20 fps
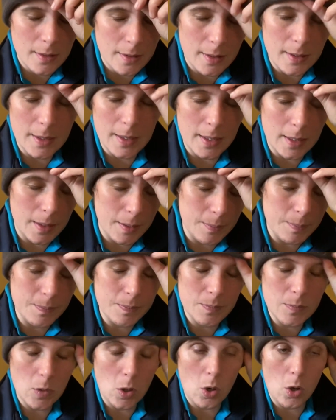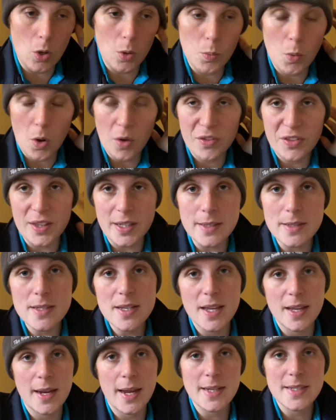or what things
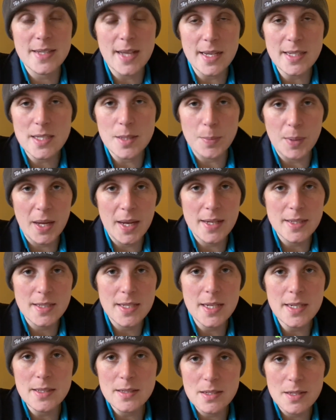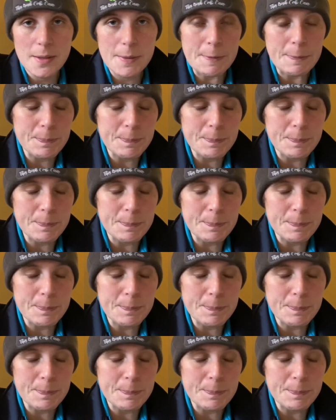can exacerbate it.